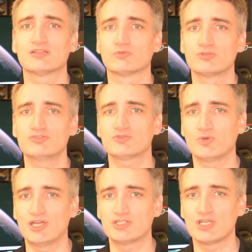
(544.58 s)
the root
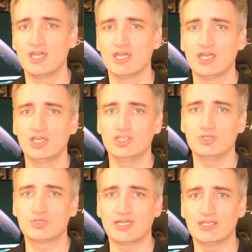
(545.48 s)
switch,
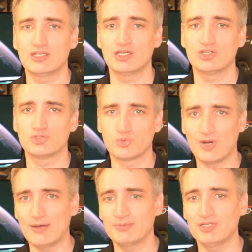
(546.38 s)
you can
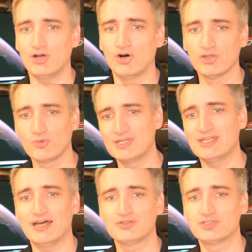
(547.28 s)
drop it all the way
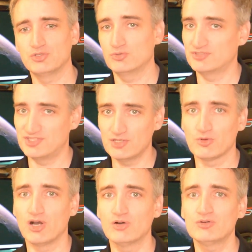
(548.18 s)
down to
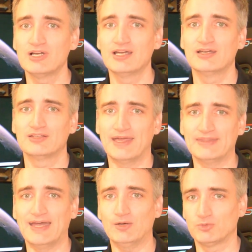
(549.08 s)
0,
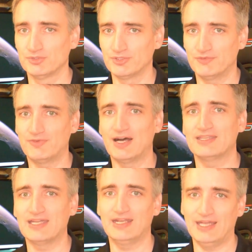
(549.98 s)
then that will define
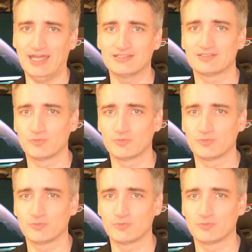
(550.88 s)
that as the